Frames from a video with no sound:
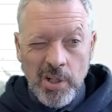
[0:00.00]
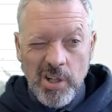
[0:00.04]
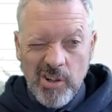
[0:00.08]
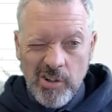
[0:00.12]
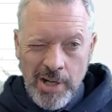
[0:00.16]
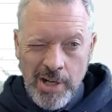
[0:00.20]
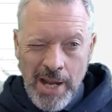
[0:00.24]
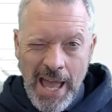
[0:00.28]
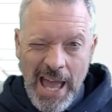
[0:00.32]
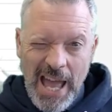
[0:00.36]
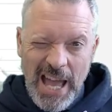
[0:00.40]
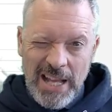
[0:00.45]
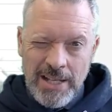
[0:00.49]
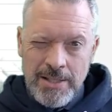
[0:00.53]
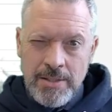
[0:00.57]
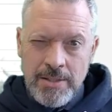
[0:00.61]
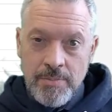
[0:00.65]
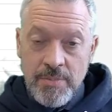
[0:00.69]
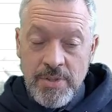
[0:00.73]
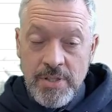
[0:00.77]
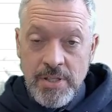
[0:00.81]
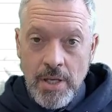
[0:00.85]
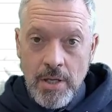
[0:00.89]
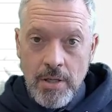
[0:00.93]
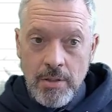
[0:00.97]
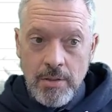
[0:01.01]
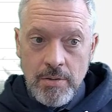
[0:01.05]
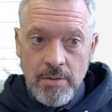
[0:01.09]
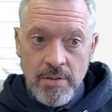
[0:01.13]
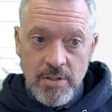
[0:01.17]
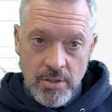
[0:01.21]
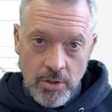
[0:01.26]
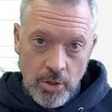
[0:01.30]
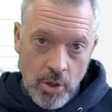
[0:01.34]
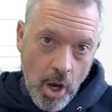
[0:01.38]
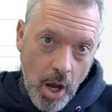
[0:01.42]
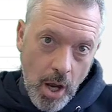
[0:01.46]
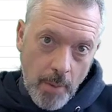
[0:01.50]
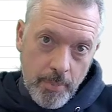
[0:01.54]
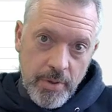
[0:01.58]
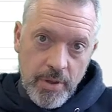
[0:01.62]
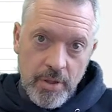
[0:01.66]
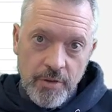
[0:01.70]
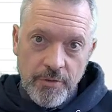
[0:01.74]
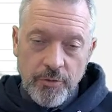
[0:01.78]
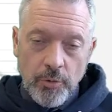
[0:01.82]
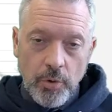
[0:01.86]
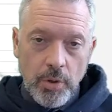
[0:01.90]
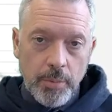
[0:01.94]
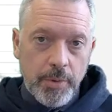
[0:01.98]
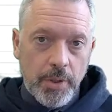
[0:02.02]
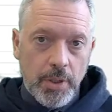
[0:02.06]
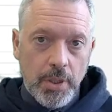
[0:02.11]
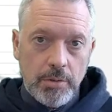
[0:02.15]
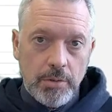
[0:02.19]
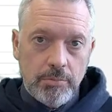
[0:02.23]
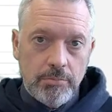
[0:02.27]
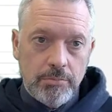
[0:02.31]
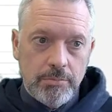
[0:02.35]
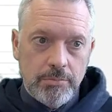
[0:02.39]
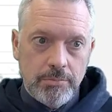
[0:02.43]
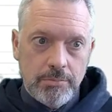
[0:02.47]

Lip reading: You're going to add some cells and copy the formula.